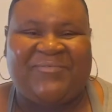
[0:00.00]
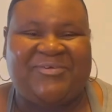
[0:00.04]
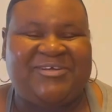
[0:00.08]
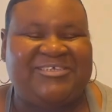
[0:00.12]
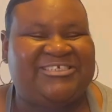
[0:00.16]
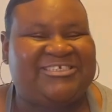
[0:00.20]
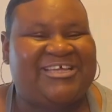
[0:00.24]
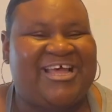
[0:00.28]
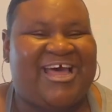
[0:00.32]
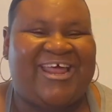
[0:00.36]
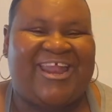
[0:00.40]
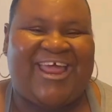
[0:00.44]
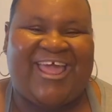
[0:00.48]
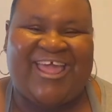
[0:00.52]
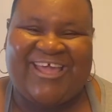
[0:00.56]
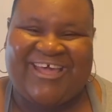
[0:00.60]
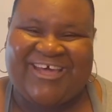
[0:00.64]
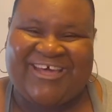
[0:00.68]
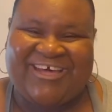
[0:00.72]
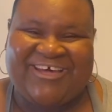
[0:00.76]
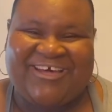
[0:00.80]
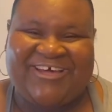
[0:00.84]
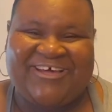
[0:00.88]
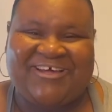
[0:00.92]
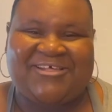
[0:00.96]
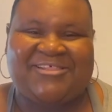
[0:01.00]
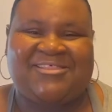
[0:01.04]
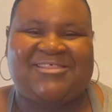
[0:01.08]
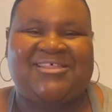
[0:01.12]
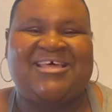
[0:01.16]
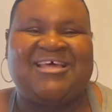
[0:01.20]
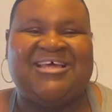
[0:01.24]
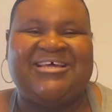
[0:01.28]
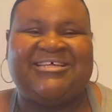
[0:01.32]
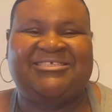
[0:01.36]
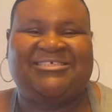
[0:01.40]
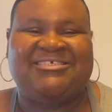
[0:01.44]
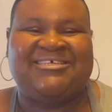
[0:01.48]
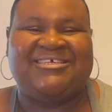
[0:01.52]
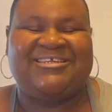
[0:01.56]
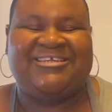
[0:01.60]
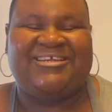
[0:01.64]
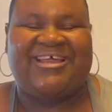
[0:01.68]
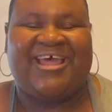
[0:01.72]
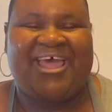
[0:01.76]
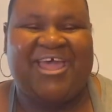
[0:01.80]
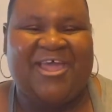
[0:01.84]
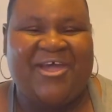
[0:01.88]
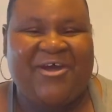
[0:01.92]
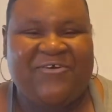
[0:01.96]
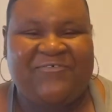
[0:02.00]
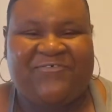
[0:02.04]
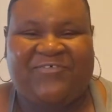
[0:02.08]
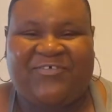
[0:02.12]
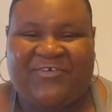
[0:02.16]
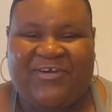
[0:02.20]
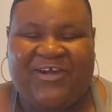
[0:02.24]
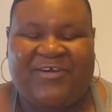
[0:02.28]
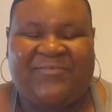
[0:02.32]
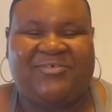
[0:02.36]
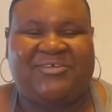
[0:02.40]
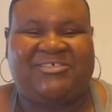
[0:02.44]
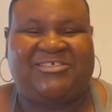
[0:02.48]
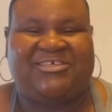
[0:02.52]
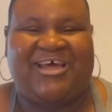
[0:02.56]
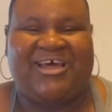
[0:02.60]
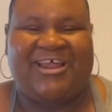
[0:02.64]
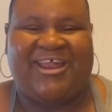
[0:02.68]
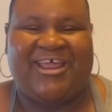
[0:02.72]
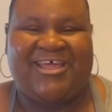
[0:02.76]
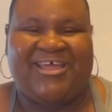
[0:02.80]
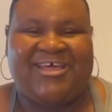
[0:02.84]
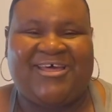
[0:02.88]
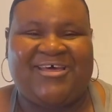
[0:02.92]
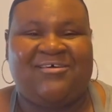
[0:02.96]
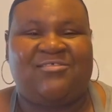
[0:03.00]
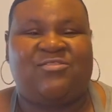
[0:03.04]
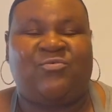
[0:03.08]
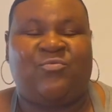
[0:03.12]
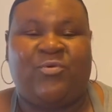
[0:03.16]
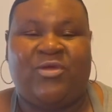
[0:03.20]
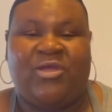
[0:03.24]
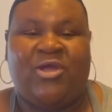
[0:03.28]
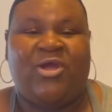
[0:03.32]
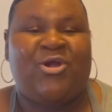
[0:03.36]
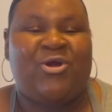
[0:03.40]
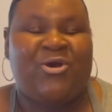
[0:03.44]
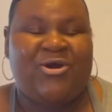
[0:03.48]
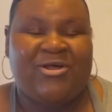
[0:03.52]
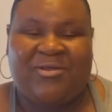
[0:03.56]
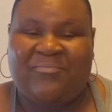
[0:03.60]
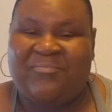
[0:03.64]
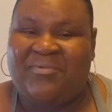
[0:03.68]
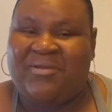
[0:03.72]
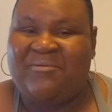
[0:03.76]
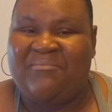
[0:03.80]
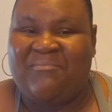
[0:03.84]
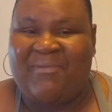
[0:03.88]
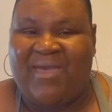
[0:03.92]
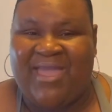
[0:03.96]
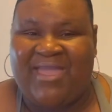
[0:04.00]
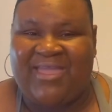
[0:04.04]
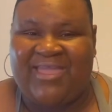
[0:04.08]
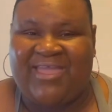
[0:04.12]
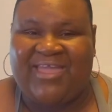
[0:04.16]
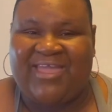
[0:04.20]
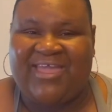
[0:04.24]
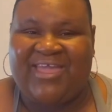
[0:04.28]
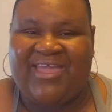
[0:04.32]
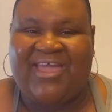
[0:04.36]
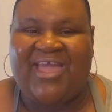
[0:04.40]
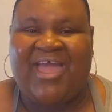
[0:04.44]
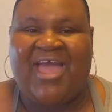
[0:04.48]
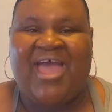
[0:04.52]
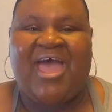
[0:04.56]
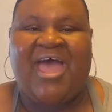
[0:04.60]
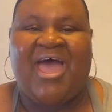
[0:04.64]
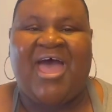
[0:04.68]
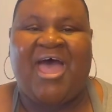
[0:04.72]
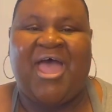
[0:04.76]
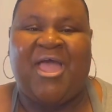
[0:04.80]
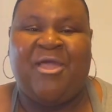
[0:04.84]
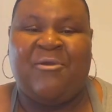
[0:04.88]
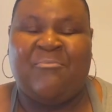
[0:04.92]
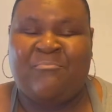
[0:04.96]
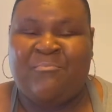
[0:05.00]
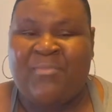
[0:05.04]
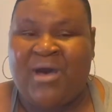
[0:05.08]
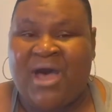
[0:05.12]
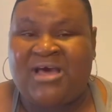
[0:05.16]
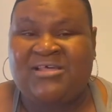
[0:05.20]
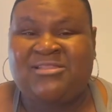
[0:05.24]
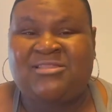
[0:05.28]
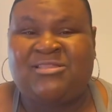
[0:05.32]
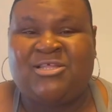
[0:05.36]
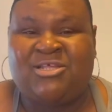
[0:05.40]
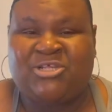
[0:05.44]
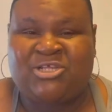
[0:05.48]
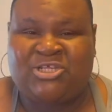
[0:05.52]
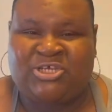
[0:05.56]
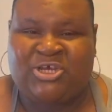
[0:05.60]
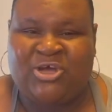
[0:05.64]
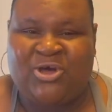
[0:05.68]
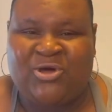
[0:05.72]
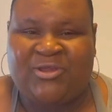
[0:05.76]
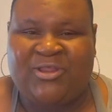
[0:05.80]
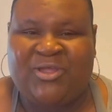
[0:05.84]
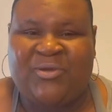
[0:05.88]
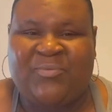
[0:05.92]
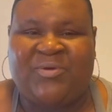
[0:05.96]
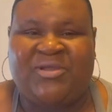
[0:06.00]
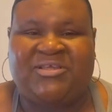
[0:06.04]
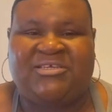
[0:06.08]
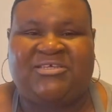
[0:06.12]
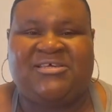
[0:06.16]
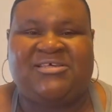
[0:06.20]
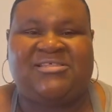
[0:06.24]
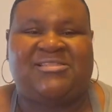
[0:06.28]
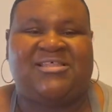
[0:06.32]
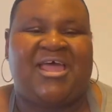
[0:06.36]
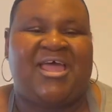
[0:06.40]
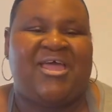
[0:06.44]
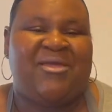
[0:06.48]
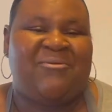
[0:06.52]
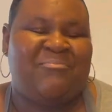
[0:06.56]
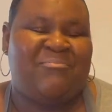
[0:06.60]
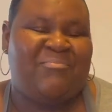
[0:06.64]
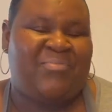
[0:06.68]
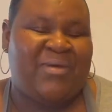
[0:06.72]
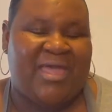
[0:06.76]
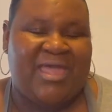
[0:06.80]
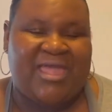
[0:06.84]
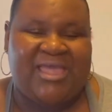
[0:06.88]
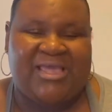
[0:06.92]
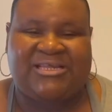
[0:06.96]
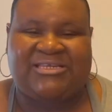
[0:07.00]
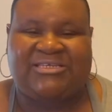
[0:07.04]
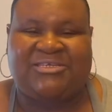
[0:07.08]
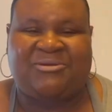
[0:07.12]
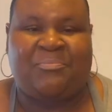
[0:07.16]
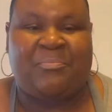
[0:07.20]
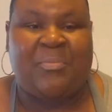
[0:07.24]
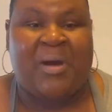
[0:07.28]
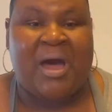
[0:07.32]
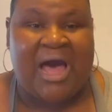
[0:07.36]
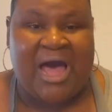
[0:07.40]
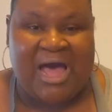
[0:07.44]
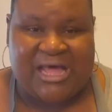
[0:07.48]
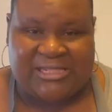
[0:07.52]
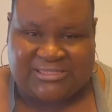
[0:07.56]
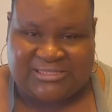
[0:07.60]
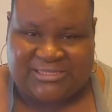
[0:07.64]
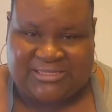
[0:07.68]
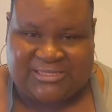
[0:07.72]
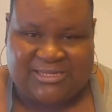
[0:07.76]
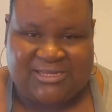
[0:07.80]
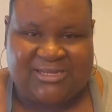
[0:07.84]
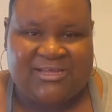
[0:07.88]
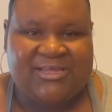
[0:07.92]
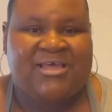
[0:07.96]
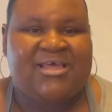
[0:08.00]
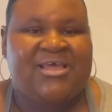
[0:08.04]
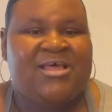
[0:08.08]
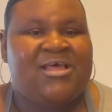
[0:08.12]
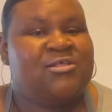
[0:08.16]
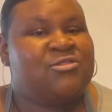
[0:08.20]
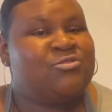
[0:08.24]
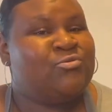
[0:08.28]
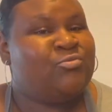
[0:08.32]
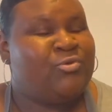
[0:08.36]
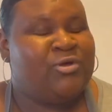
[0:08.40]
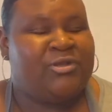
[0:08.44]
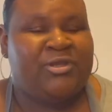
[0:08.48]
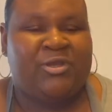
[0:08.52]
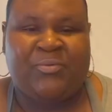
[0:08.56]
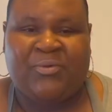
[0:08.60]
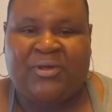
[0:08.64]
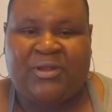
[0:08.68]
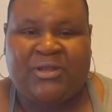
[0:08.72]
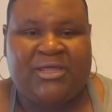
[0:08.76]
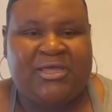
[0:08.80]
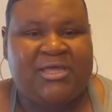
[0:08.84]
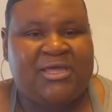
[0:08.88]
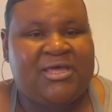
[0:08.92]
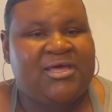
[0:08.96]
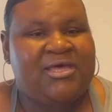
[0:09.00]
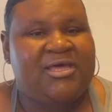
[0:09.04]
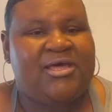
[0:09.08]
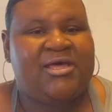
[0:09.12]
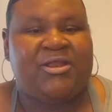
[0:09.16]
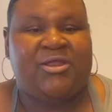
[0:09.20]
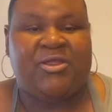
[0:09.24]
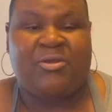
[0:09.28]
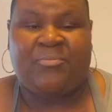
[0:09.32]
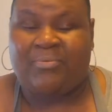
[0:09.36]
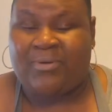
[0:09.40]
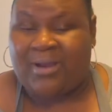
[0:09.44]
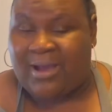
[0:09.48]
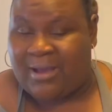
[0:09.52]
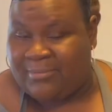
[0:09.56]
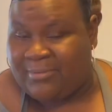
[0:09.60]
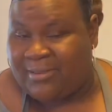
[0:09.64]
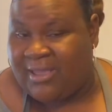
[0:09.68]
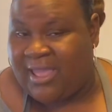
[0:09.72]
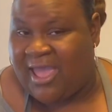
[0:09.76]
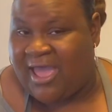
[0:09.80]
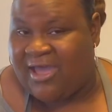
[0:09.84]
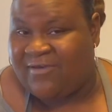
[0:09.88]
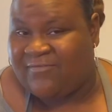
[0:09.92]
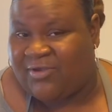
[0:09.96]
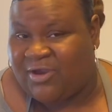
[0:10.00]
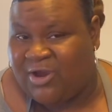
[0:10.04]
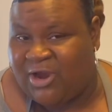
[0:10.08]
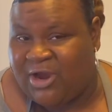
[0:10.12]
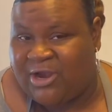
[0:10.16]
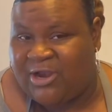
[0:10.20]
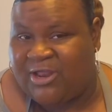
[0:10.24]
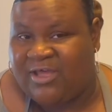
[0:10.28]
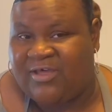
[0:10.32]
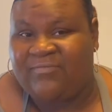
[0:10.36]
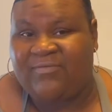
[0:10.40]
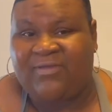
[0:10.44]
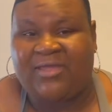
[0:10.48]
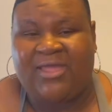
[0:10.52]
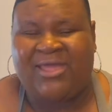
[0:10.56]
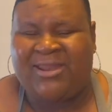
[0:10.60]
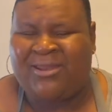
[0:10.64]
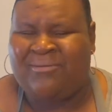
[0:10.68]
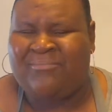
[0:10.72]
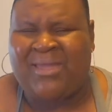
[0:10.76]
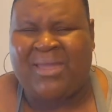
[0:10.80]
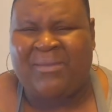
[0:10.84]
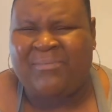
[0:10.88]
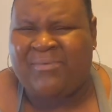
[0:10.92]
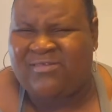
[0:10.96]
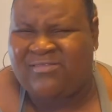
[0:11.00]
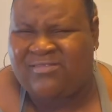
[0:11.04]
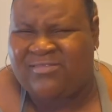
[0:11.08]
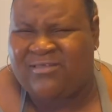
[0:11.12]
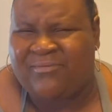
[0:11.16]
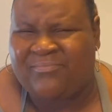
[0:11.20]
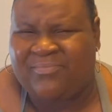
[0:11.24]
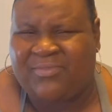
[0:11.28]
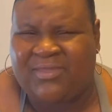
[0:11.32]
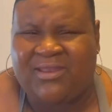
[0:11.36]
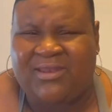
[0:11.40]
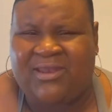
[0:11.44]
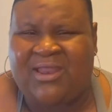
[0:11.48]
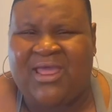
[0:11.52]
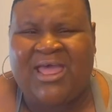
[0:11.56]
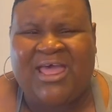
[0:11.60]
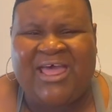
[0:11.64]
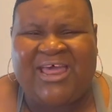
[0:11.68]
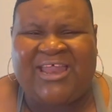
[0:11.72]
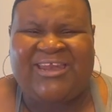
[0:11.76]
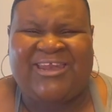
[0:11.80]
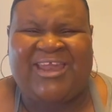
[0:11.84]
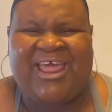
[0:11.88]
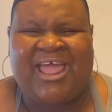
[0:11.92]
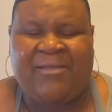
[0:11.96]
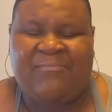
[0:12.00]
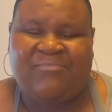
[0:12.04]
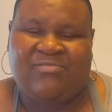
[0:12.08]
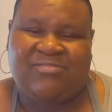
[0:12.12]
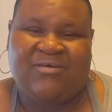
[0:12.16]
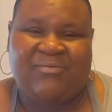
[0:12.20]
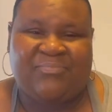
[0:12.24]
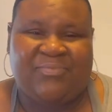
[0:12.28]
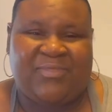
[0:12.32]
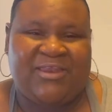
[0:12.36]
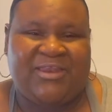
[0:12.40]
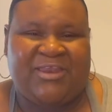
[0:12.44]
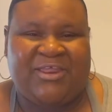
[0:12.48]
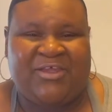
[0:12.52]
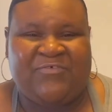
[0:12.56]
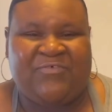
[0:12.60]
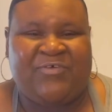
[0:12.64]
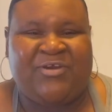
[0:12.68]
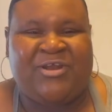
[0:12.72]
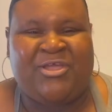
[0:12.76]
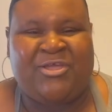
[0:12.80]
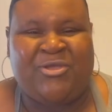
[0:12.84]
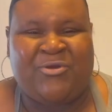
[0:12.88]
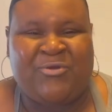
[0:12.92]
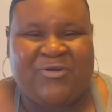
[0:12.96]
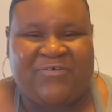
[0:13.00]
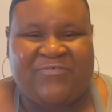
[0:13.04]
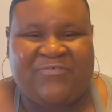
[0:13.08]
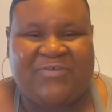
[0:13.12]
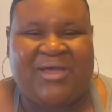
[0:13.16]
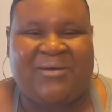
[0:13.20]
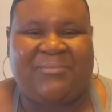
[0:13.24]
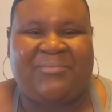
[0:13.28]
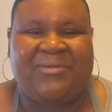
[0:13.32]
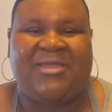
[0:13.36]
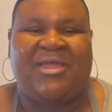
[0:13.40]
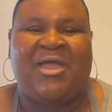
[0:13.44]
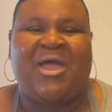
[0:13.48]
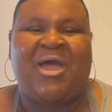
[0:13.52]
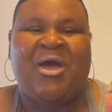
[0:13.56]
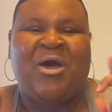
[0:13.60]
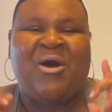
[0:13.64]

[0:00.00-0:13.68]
Sade Cooks. Today on Forever Sade Cooks, we are going to be making a Mostaccioli, which is a baked pasta. It's really, really good. You probably have heard of it, and it may be something, named something different in your family.